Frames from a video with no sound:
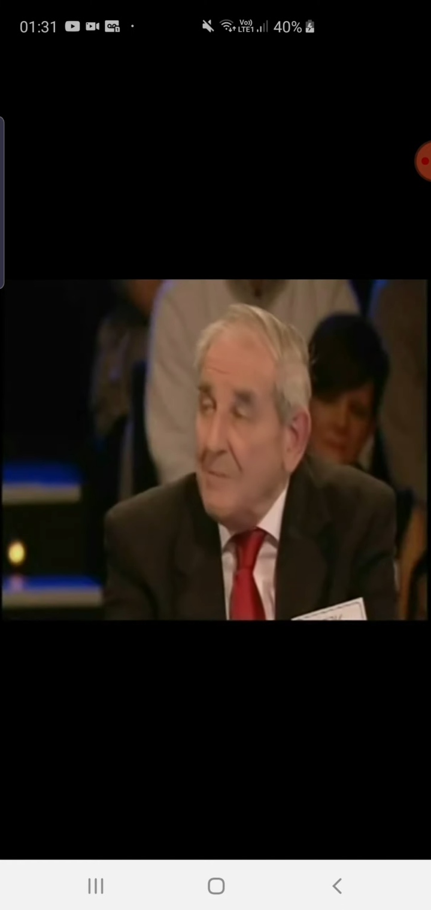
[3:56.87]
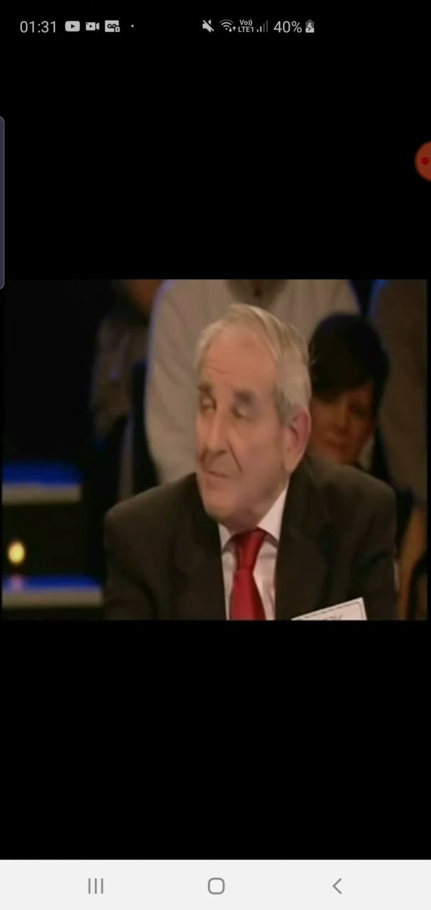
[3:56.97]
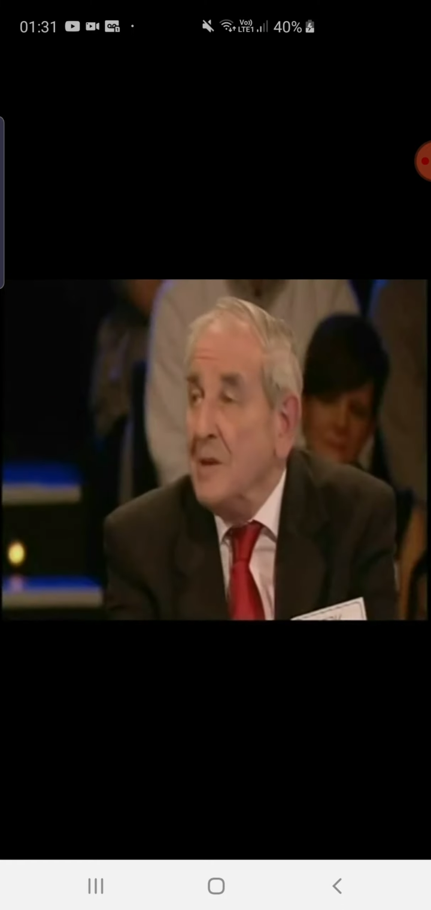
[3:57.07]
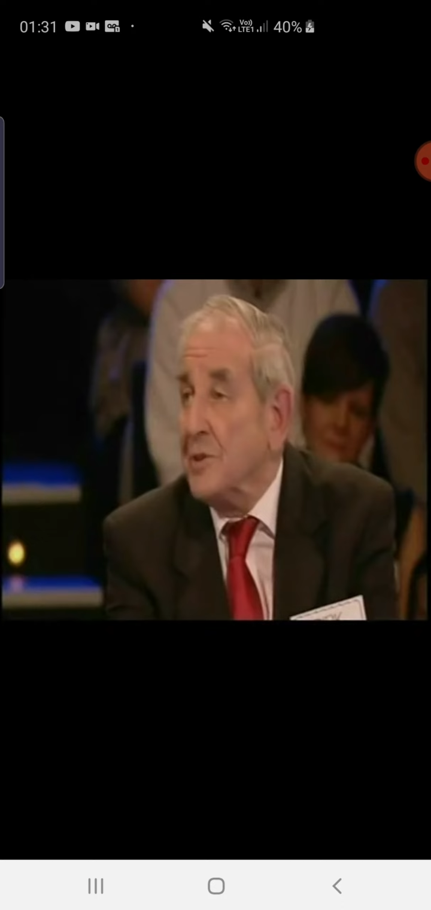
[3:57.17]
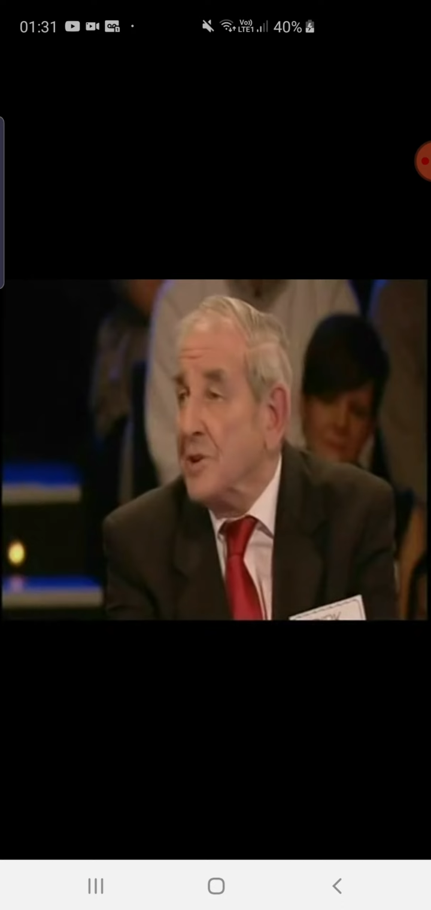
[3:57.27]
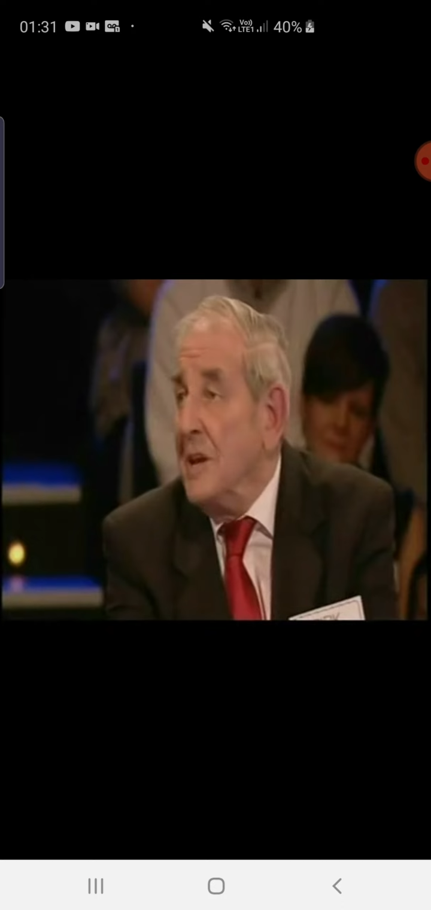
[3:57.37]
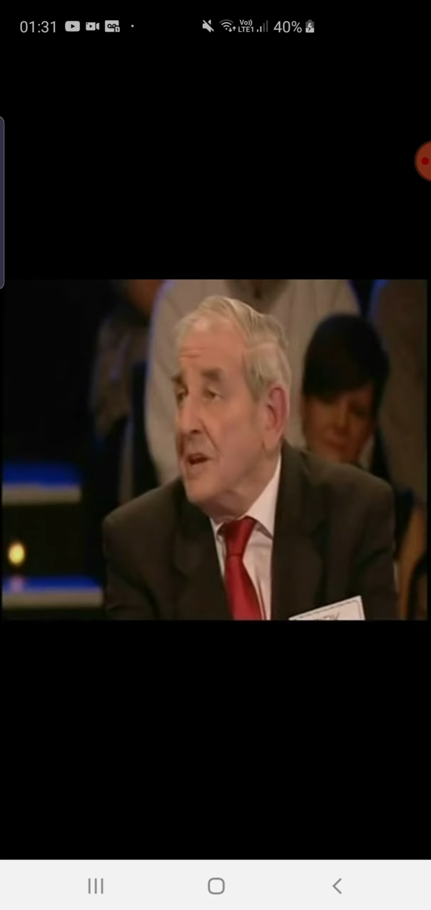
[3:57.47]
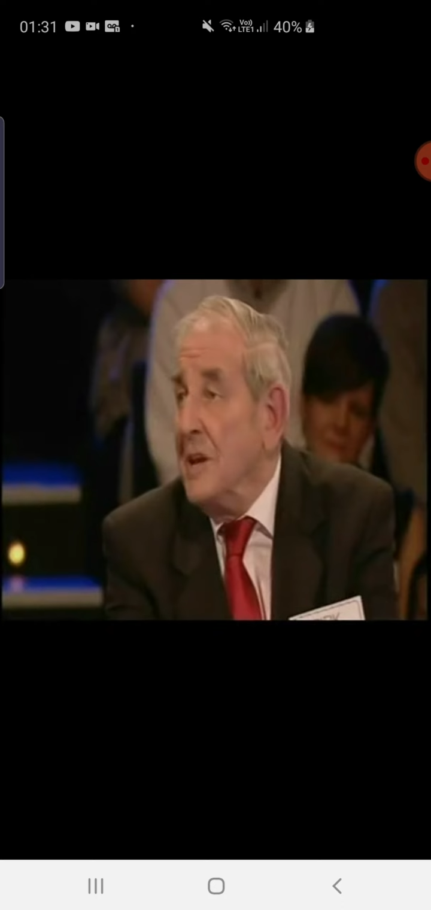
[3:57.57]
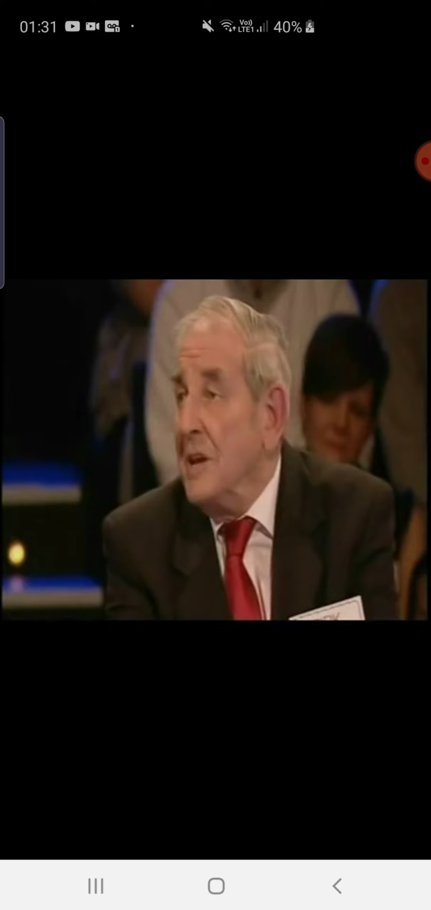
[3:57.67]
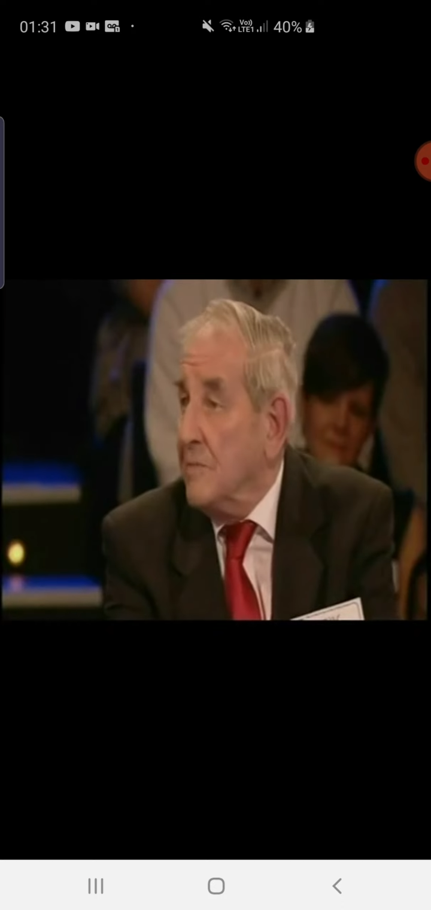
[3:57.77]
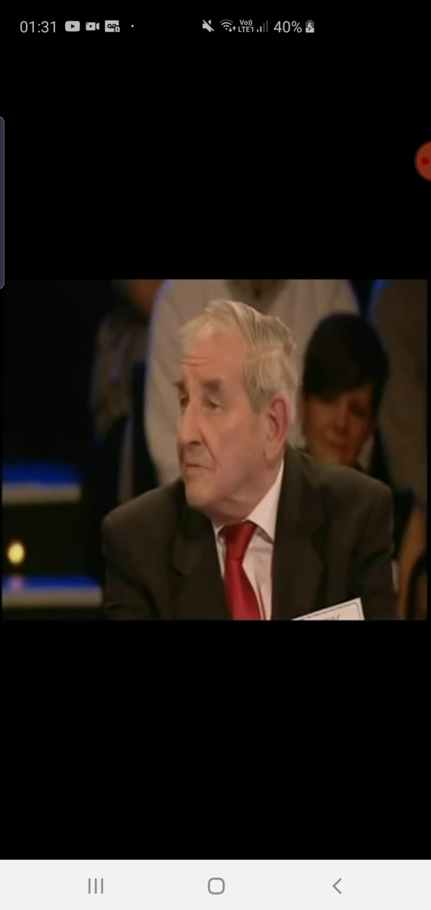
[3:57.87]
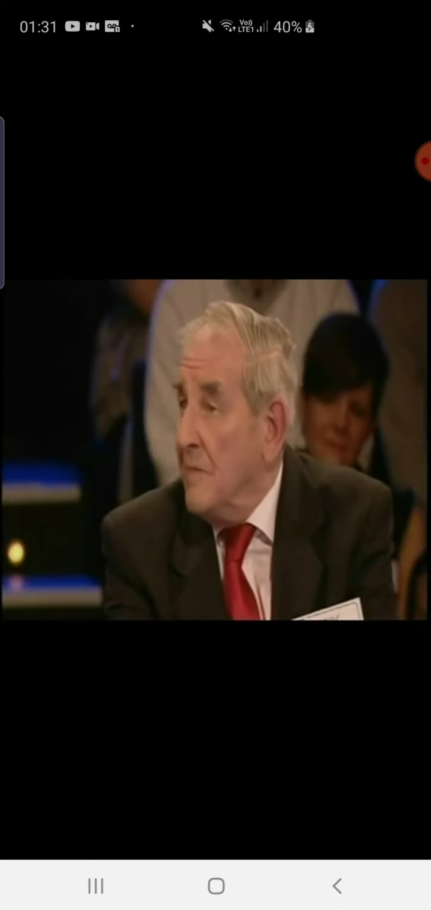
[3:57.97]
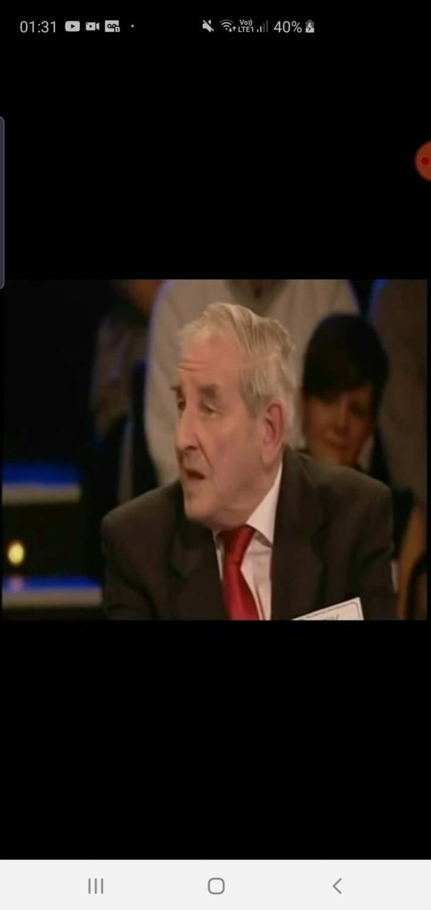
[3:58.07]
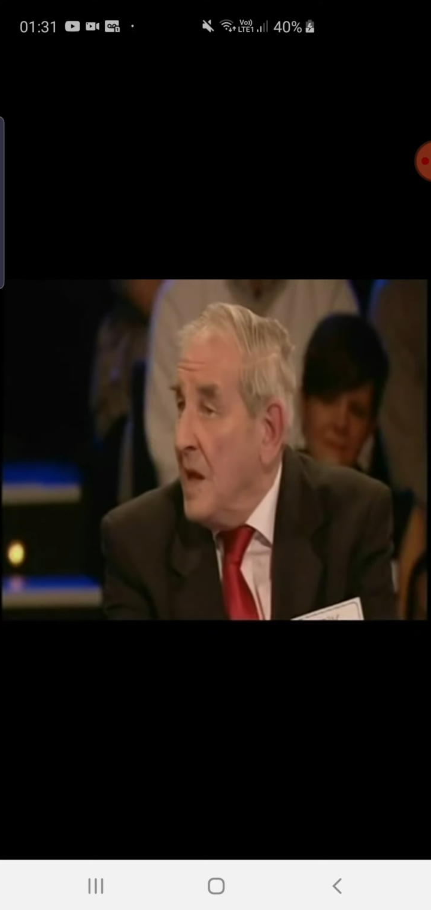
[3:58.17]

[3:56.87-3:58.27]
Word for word: time you see it,